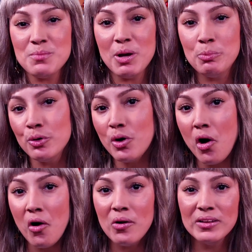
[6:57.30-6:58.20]
in my book
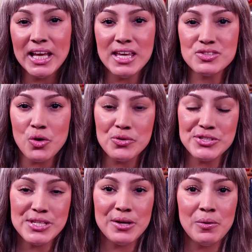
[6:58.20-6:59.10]
haul is
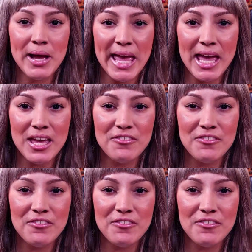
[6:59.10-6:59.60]
also a